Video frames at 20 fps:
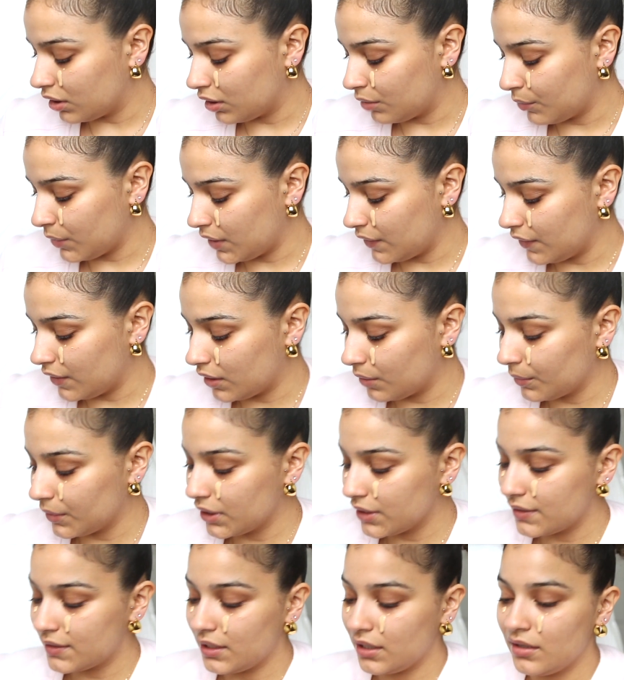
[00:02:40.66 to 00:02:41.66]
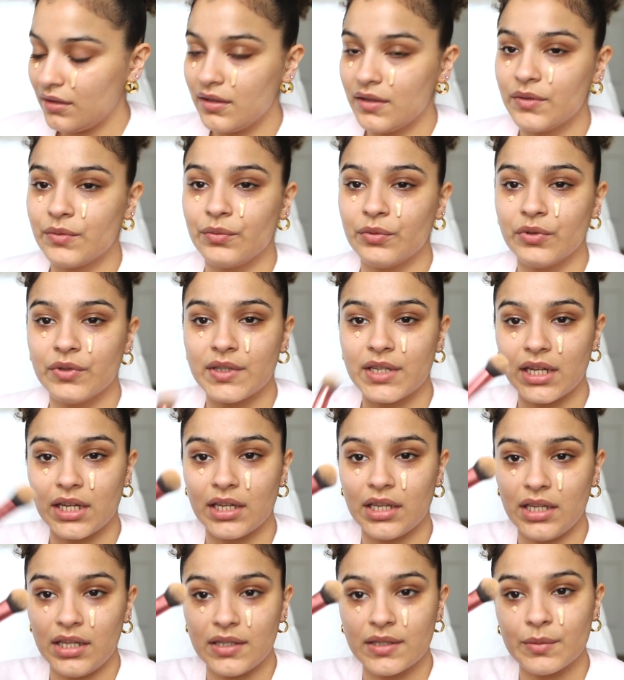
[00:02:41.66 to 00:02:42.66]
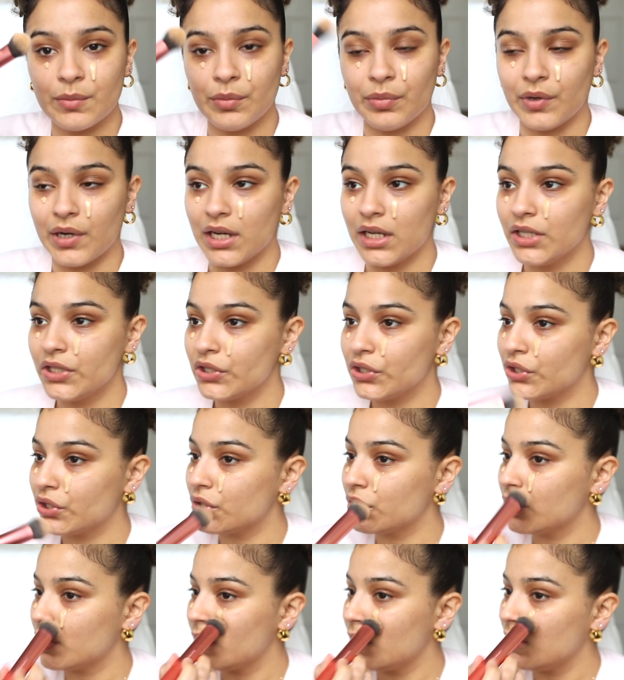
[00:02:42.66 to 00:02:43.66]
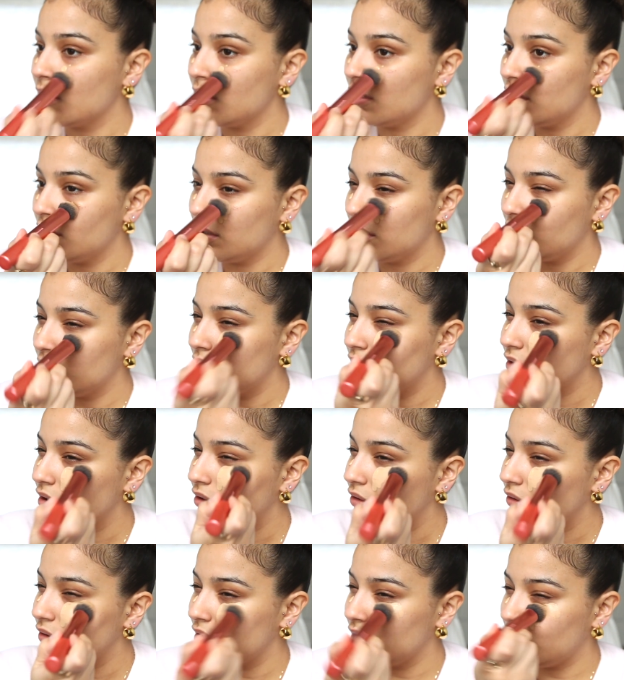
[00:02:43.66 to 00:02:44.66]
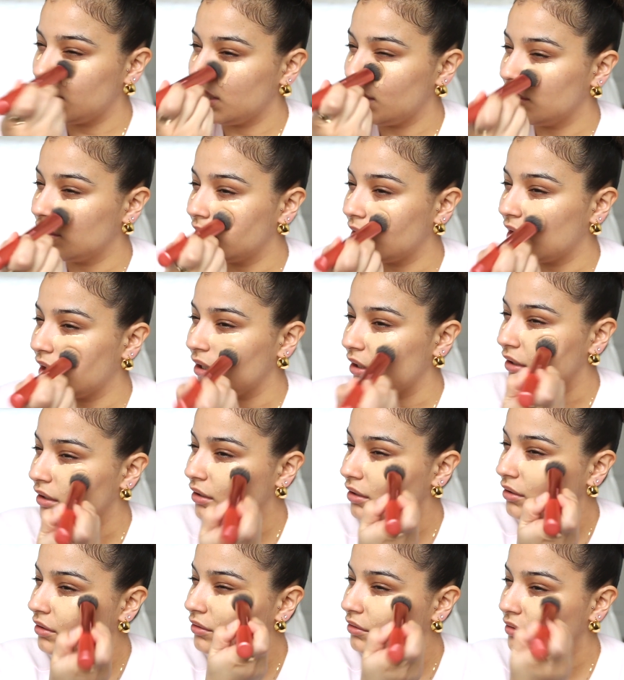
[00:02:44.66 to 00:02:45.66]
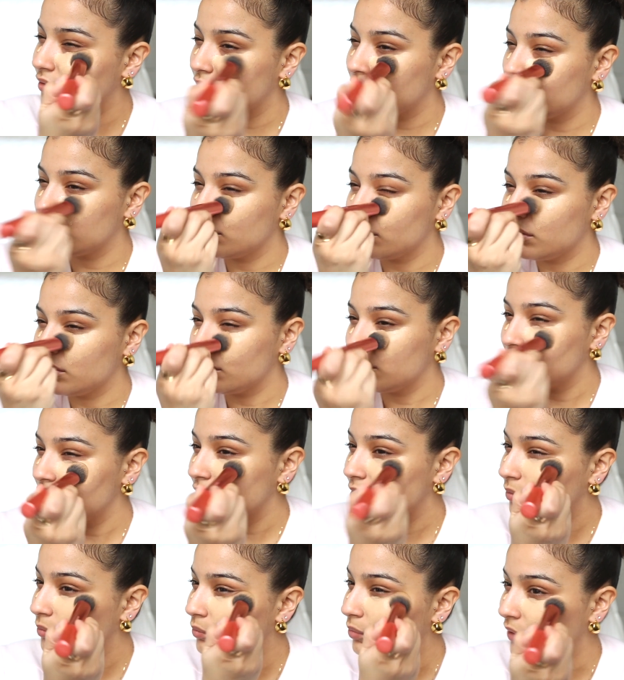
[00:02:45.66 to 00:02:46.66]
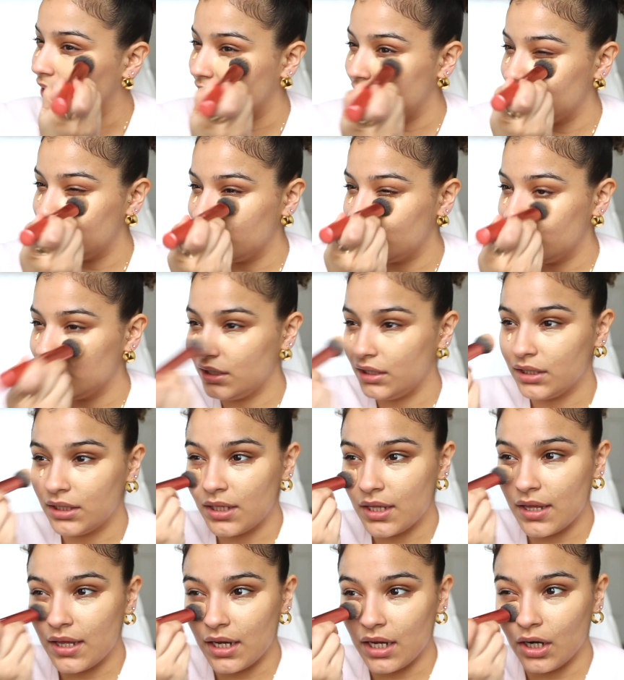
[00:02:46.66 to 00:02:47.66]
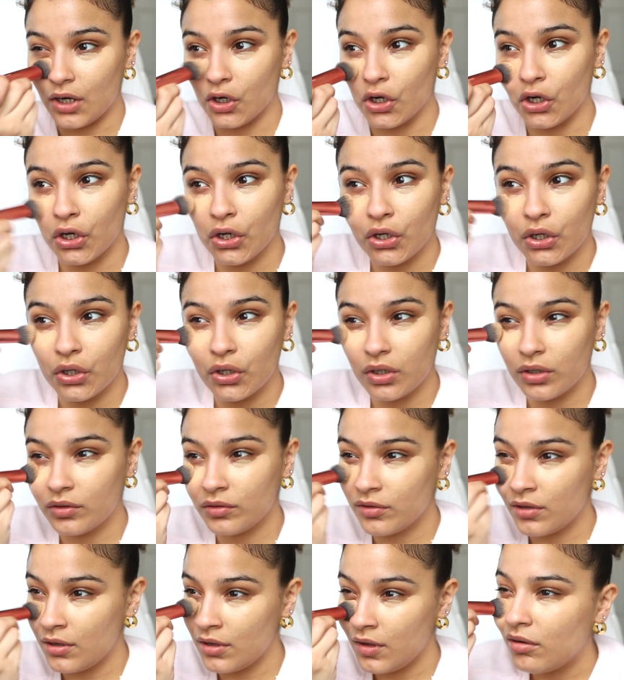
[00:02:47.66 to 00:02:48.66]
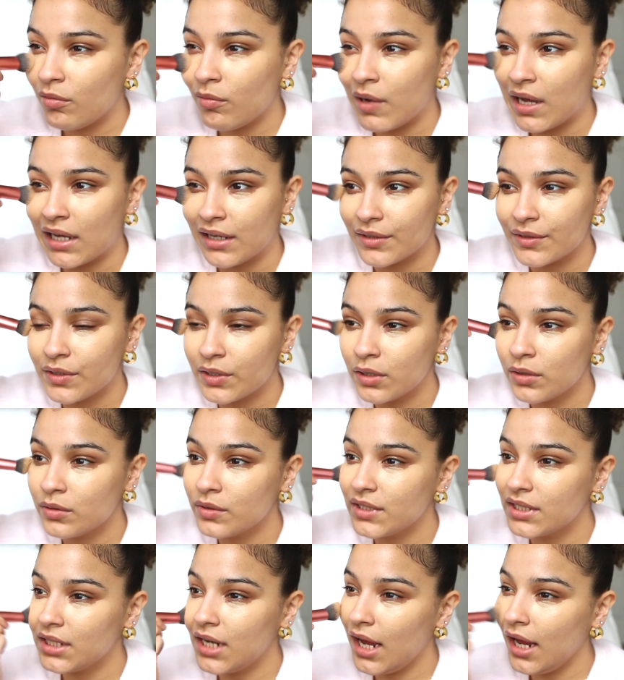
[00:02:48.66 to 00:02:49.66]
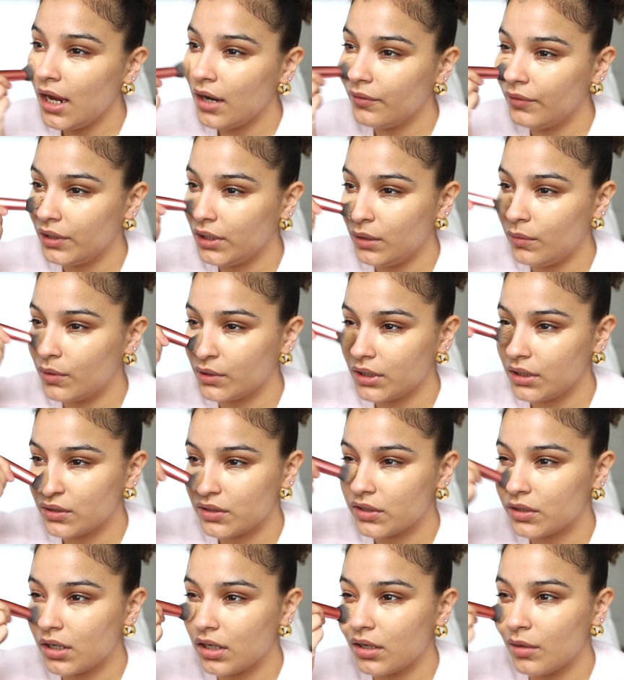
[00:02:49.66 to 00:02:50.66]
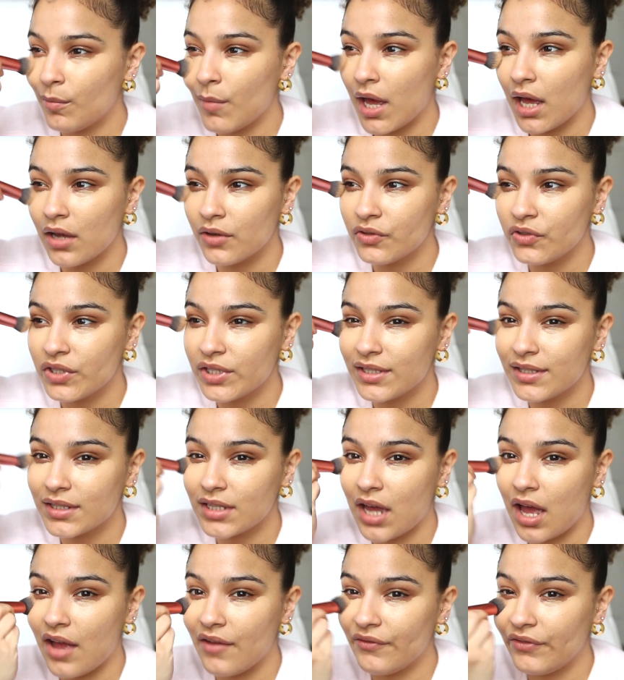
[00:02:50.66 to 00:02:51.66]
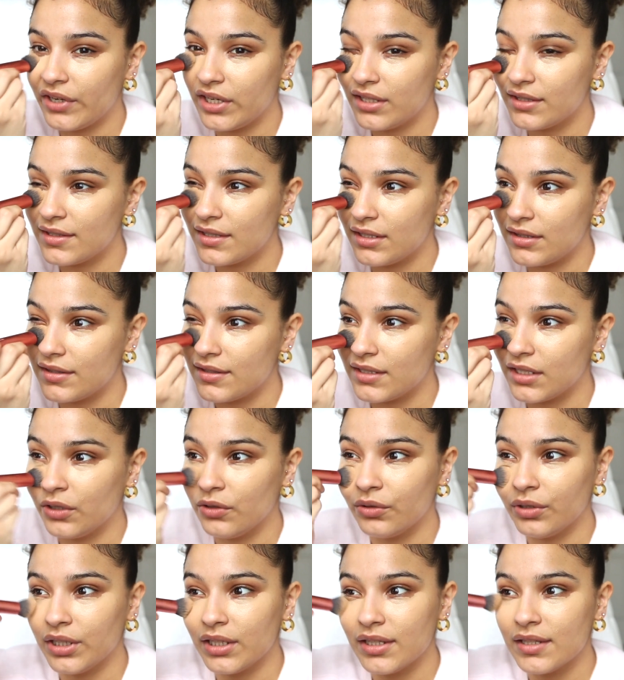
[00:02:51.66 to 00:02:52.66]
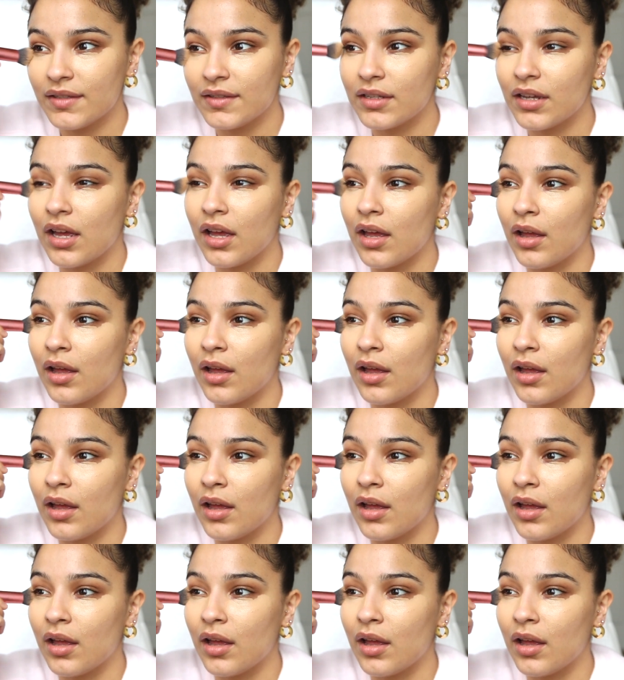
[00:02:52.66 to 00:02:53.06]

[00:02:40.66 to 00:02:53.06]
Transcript: And then I'm gonna take this Real Techniques brush and literally like blend it in there. Wow, so today I really wanted to talk about just confidence in singleness.